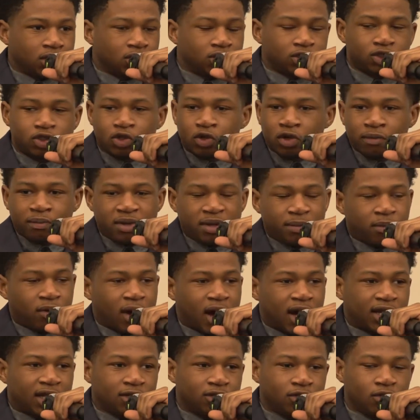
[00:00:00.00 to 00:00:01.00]
showing people
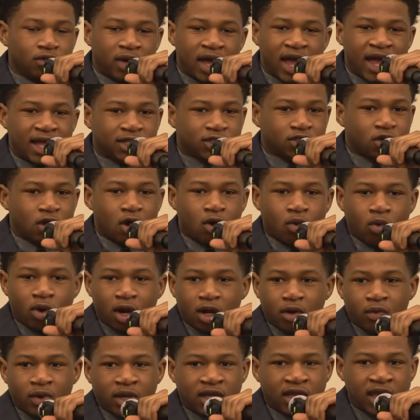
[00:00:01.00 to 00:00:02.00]
how to do hands-on
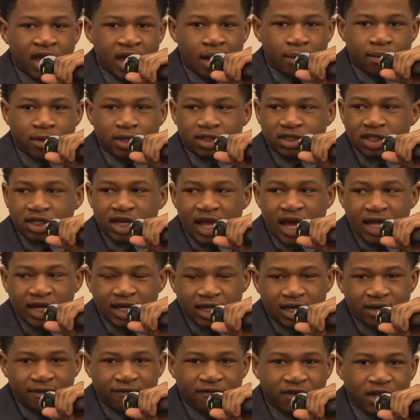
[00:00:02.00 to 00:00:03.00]
work with cameras and
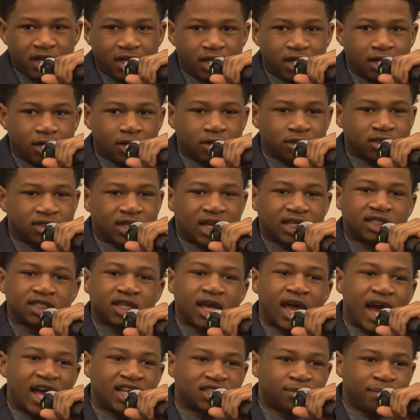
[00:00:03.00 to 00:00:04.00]
editing videos. That's an
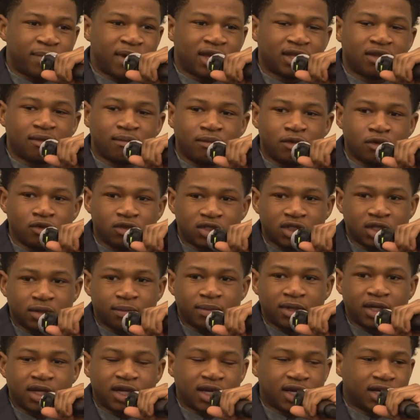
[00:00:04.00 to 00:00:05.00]
aspect of music
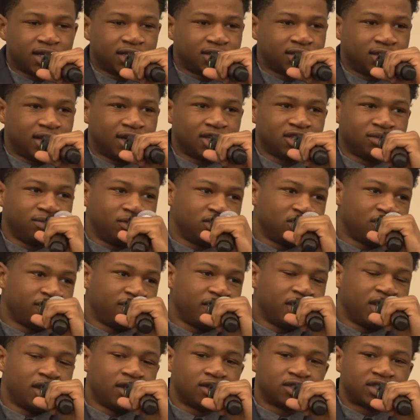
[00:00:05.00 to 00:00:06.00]
because there's music
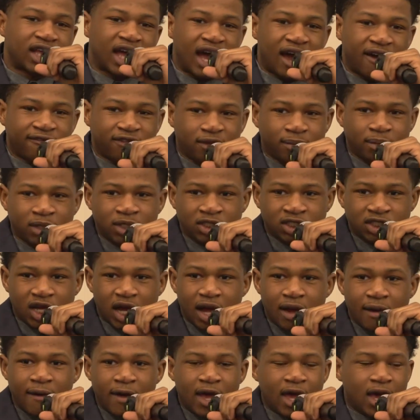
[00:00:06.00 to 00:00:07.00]
videos that have to be
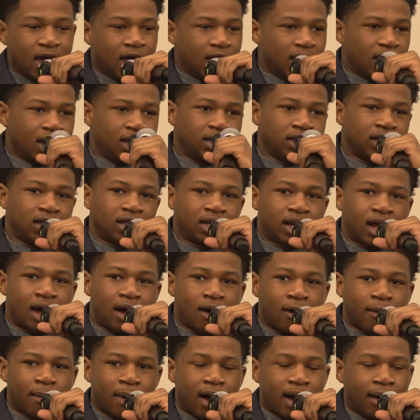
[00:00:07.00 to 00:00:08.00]
shot. And then
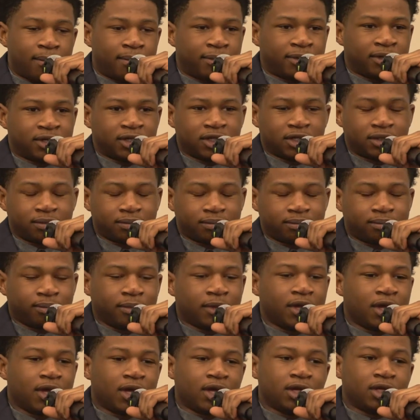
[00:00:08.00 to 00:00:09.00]
now I'm
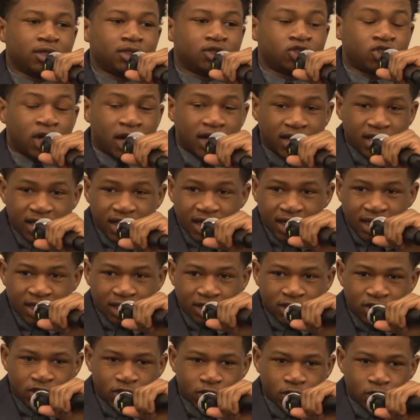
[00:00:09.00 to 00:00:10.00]
trying to get
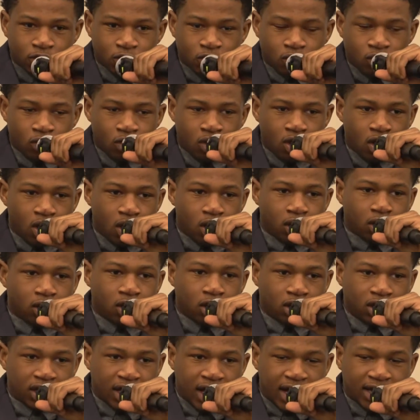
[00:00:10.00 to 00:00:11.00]
into
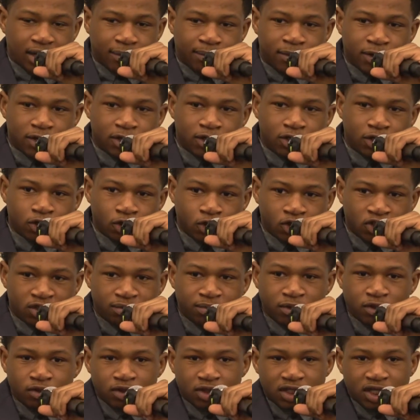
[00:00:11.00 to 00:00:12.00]
learning how to produce
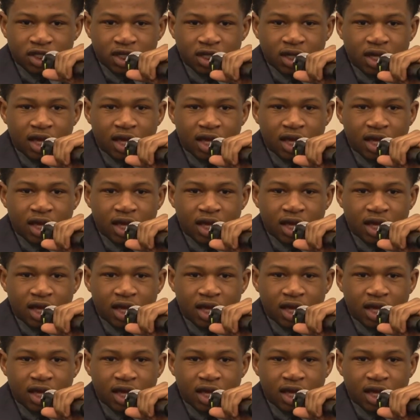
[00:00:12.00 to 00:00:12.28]
music,